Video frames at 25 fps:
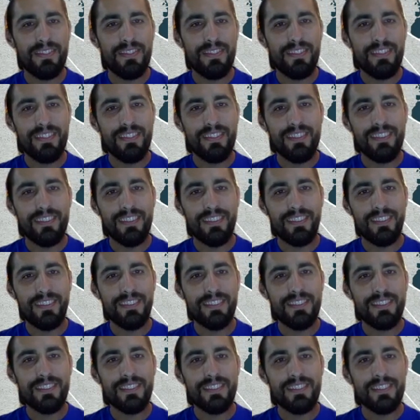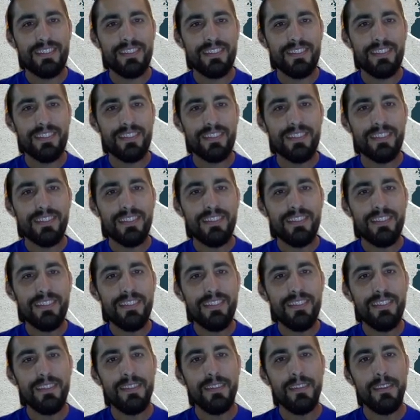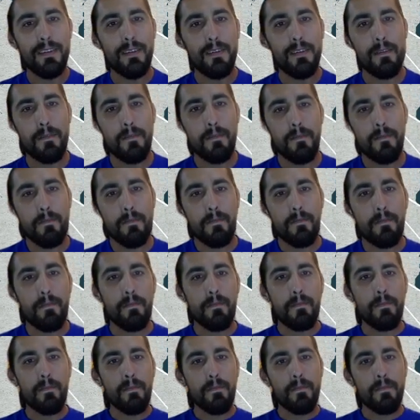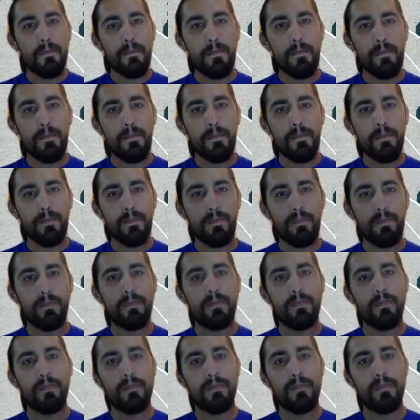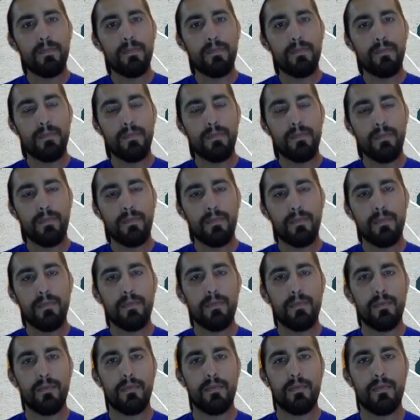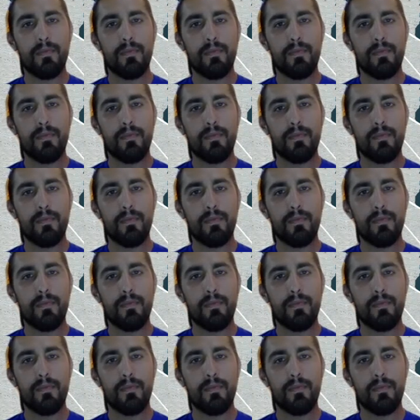(not speaking)